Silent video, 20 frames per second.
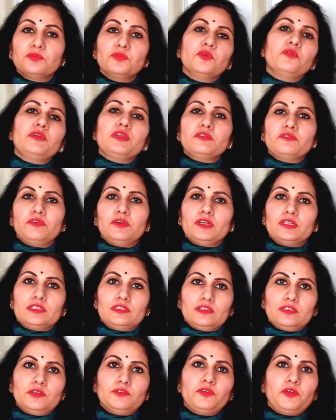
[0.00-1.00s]
Moving
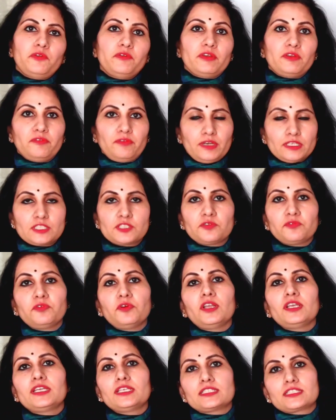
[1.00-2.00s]
further, we will first of
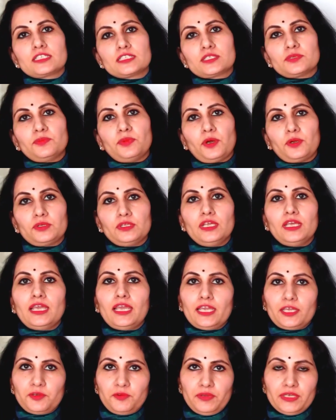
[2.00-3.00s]
all discuss about the
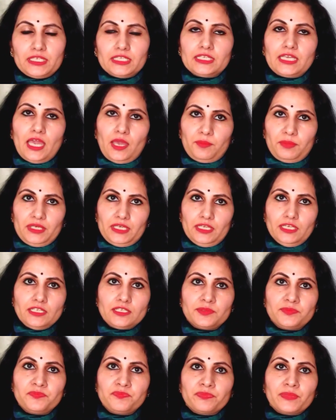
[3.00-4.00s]
aquatic habitat.